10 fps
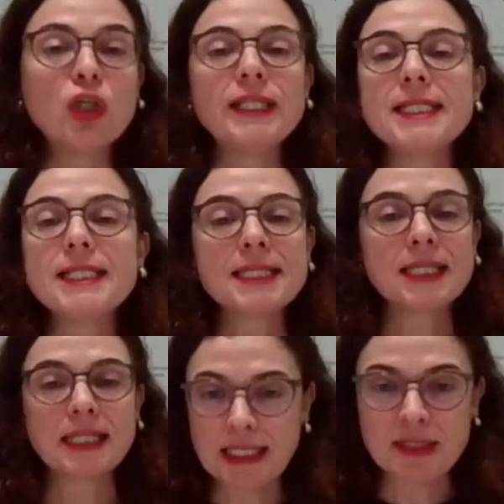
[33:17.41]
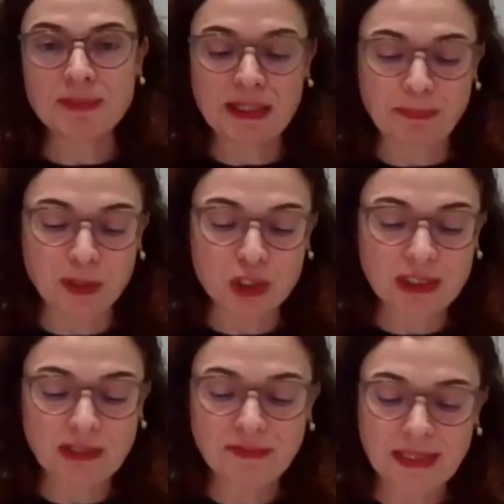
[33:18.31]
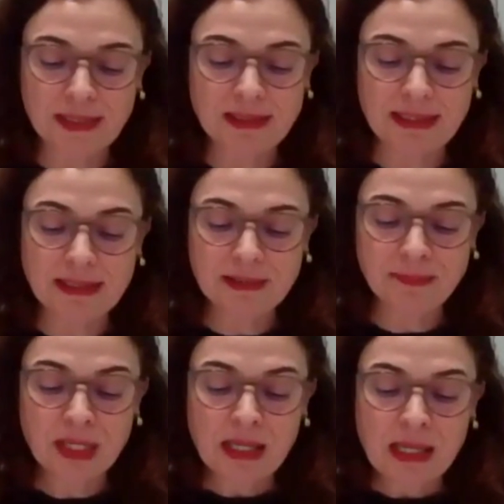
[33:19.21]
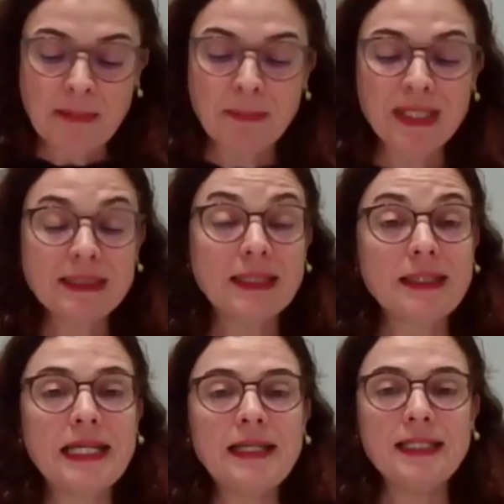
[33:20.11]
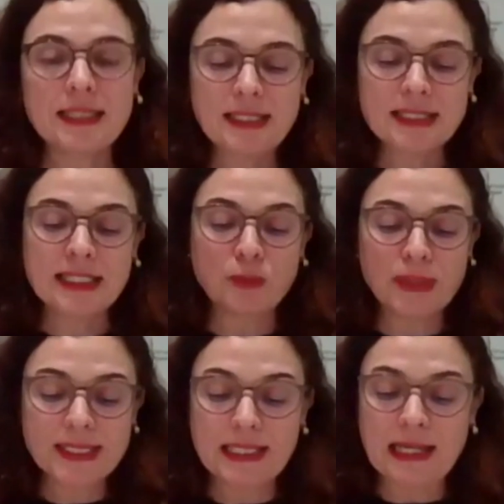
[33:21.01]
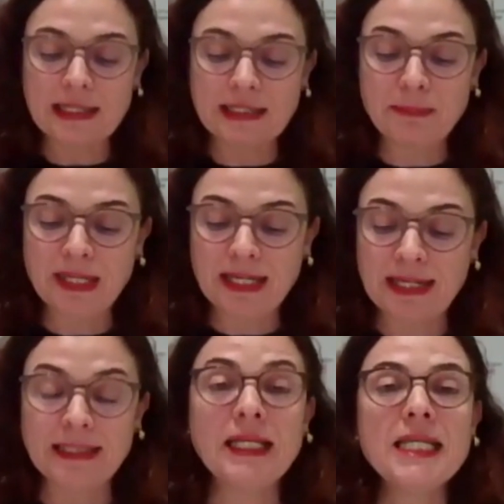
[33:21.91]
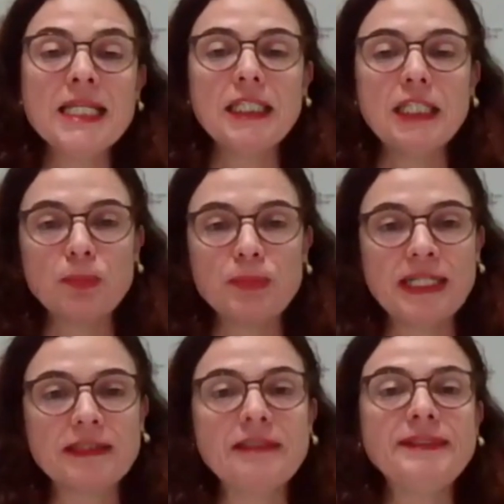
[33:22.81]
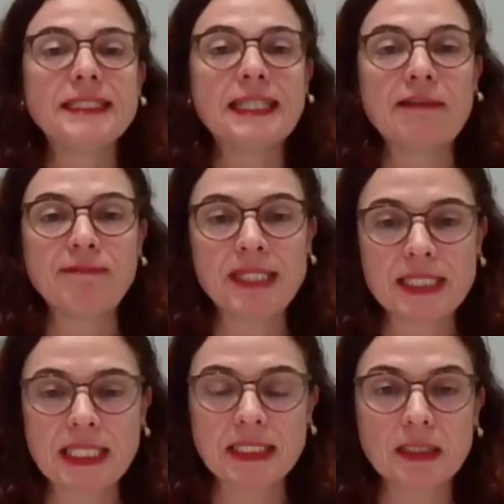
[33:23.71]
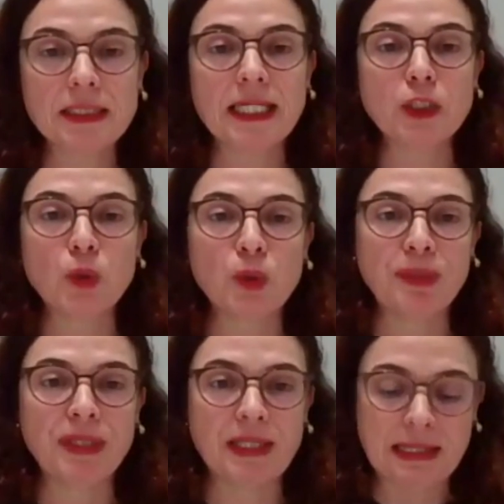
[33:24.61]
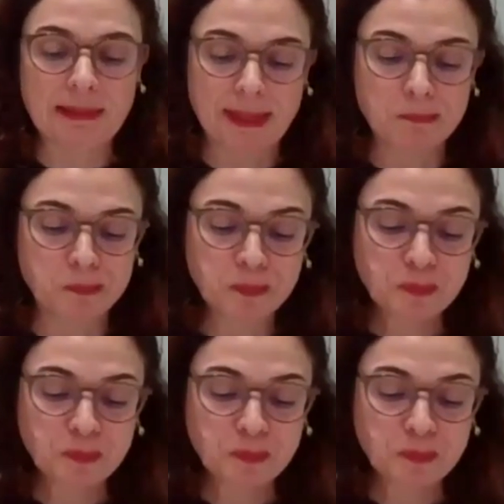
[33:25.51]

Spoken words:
All this is very positive indeed, but the reality is that we are still lagging behind the objectives that have been settled at European level.